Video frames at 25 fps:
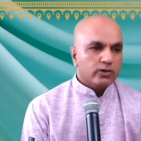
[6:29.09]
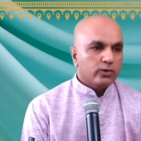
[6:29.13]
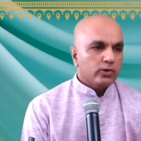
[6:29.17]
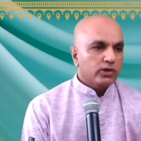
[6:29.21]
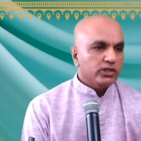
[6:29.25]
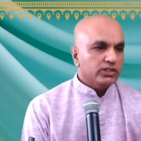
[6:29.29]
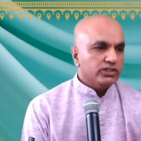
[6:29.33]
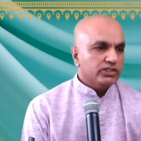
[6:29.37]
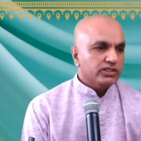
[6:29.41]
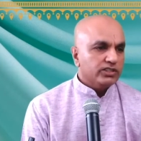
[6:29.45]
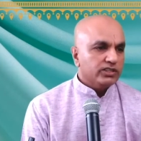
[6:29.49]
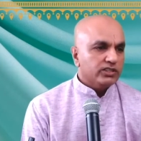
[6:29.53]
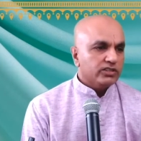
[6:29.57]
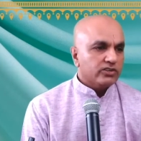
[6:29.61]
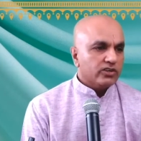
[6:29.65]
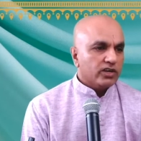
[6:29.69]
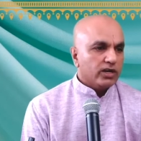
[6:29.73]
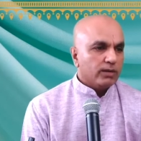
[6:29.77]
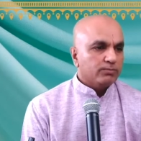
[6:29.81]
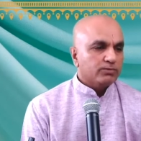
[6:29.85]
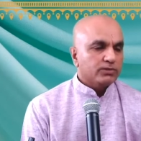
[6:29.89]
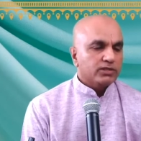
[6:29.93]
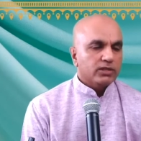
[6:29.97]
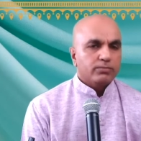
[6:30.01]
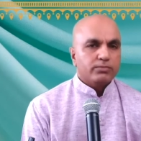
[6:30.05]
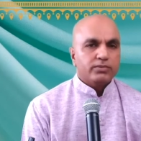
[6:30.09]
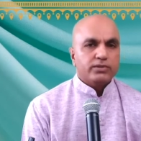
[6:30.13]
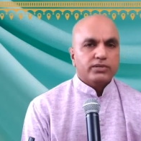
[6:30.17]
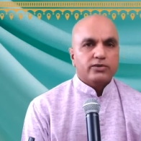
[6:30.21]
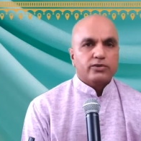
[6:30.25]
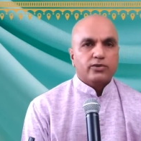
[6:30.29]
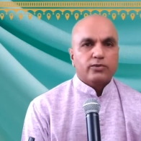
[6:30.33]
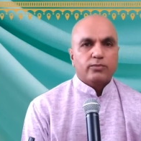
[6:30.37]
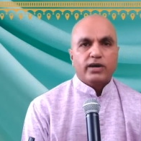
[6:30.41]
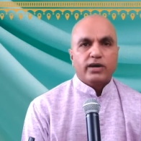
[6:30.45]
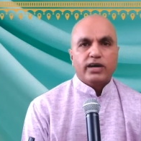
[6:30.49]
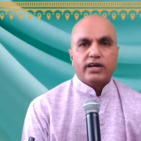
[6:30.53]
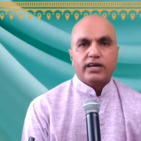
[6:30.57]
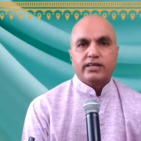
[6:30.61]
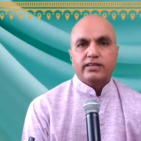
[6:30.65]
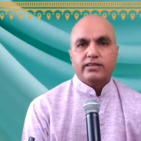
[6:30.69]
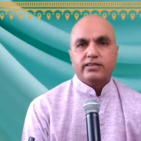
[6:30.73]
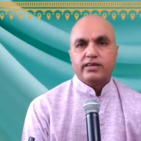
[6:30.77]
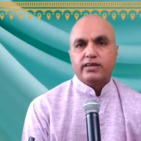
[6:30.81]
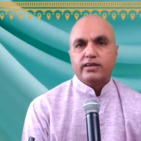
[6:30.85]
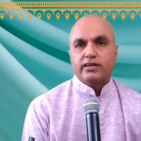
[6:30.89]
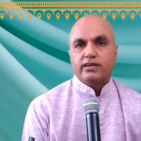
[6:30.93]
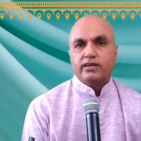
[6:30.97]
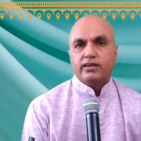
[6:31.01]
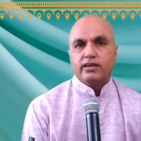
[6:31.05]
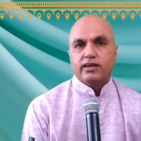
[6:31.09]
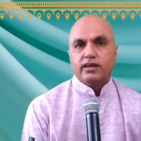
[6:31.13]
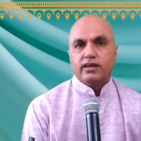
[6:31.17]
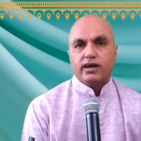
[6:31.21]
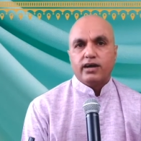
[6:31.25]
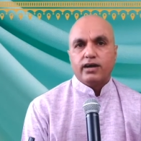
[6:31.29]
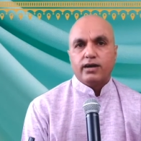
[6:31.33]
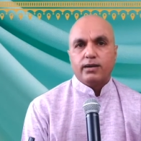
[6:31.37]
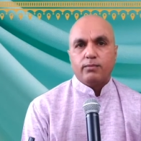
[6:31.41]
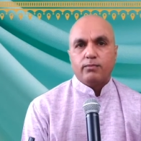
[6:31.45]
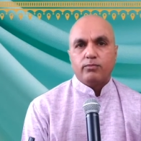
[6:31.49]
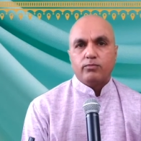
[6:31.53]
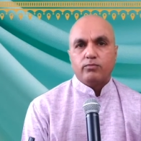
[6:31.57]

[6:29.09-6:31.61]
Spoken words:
the question crops up in our mind then,